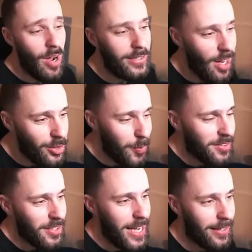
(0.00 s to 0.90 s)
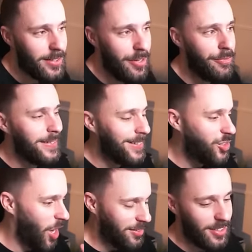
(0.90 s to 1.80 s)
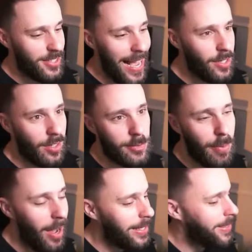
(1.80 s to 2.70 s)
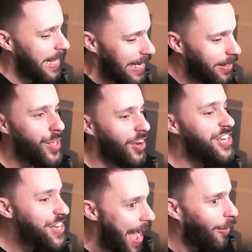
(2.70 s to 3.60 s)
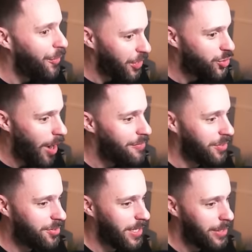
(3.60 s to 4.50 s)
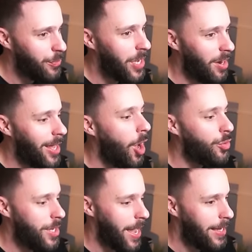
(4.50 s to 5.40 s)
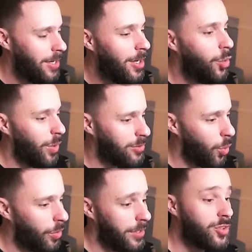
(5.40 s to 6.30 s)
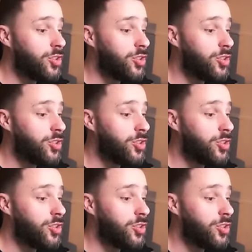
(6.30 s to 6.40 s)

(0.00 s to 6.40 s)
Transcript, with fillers: Right, Dance Pass City active. They did just attack us, but I think we are now in the driver's seat. We are like, okay, we're talking.